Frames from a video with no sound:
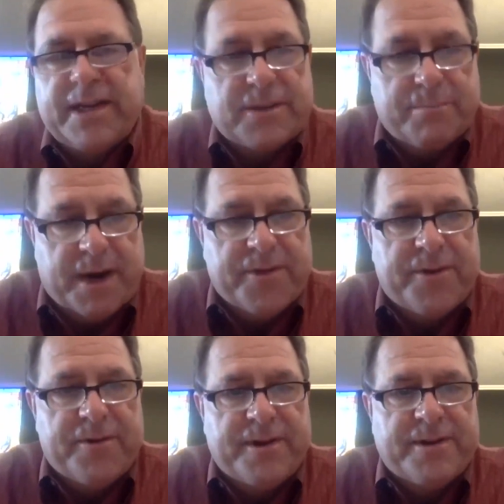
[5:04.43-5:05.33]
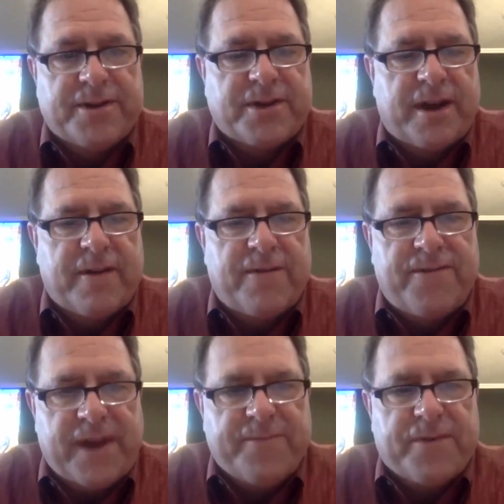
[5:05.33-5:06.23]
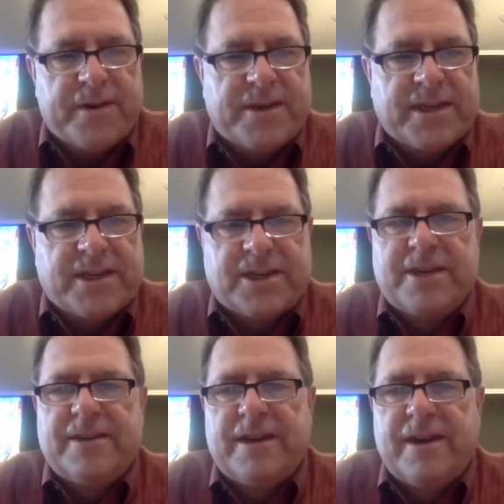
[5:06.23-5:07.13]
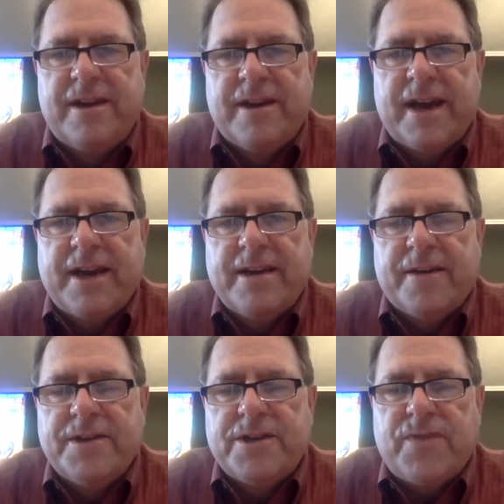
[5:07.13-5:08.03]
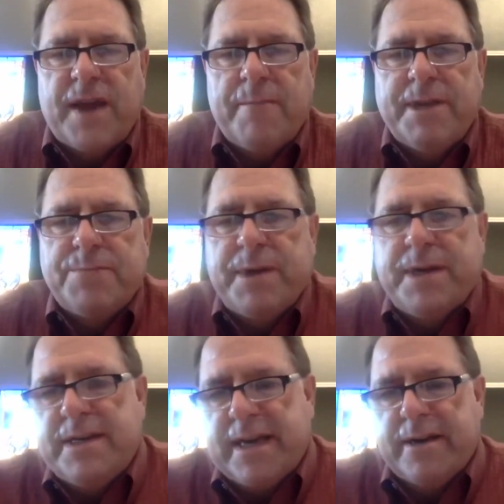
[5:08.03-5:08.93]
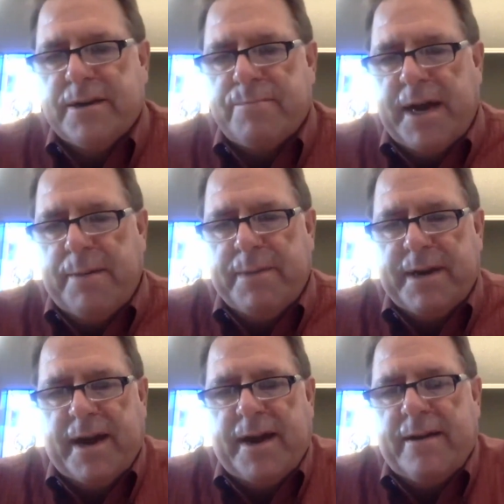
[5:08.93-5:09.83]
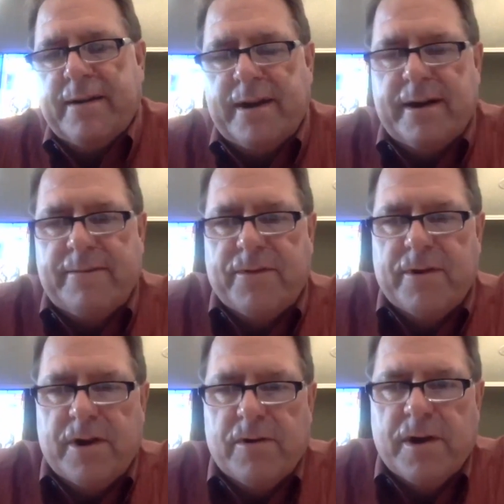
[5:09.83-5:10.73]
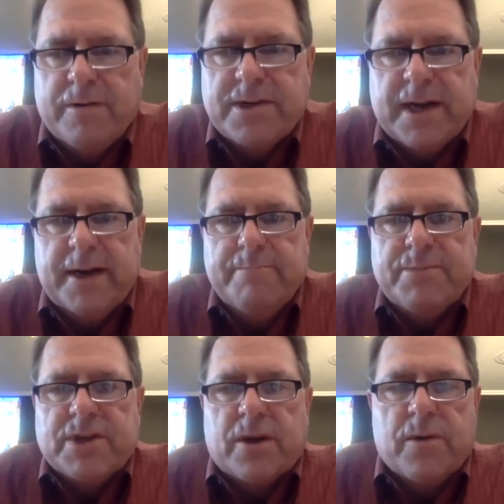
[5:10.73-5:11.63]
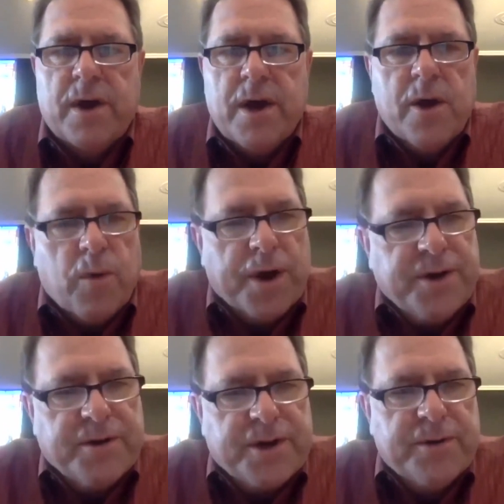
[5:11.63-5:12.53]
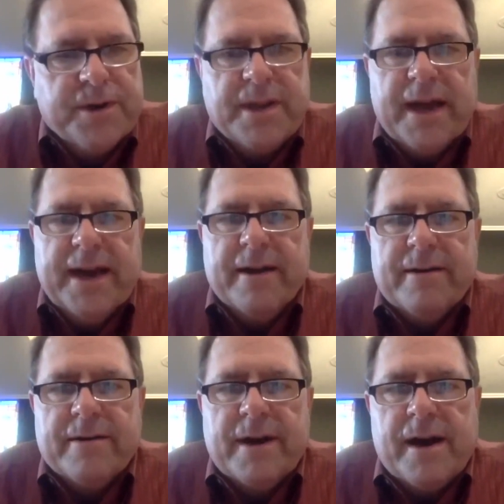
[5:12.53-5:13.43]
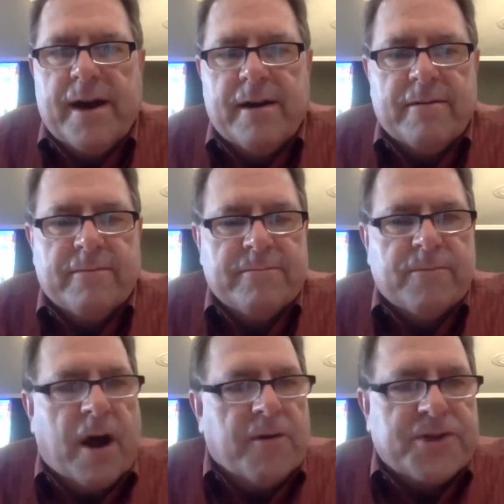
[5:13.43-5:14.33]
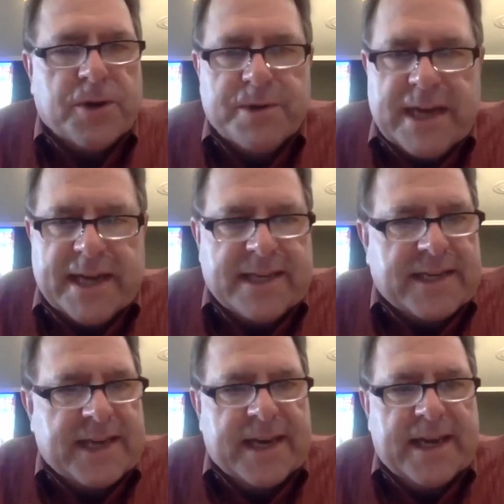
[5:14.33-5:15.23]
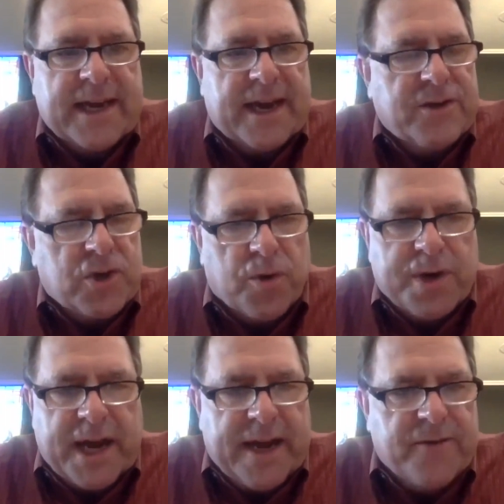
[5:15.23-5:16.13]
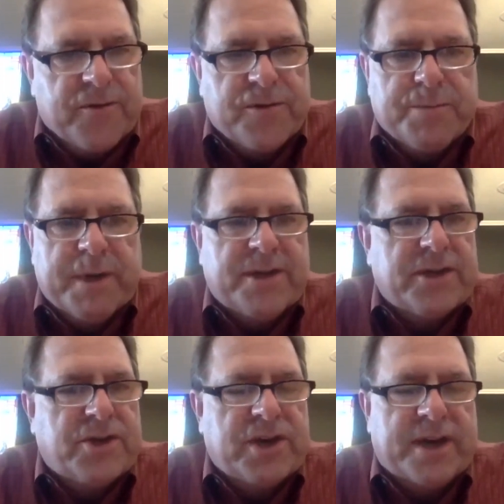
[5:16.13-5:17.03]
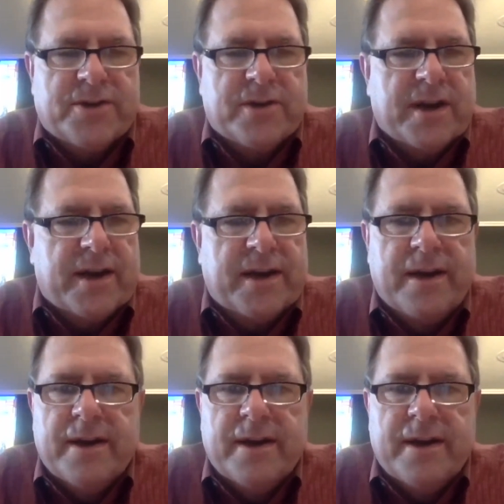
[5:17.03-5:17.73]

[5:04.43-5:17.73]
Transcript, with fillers: His mother is a faithful assistant, and uh, this family's been dear to Pam and I uh, for a long, long time. So, what you're doing there uh, also would take the city. I enjoyed Andrew's message yesterday.